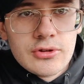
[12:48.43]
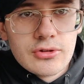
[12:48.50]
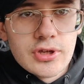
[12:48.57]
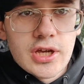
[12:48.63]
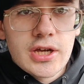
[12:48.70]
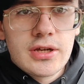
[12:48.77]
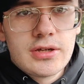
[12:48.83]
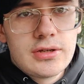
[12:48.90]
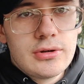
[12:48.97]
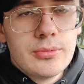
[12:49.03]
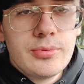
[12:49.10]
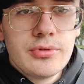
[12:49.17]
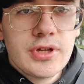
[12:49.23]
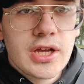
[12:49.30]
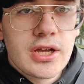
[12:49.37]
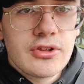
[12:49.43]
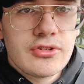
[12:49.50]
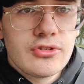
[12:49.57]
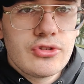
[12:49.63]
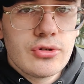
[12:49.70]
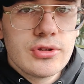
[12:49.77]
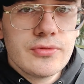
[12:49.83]
So yeah, hope you
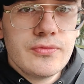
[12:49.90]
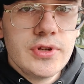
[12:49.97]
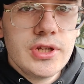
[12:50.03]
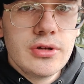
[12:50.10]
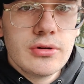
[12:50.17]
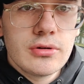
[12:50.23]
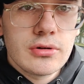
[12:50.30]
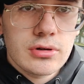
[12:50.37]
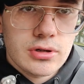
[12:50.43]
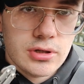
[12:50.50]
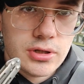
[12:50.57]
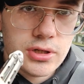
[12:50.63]
guys enjoyed the video,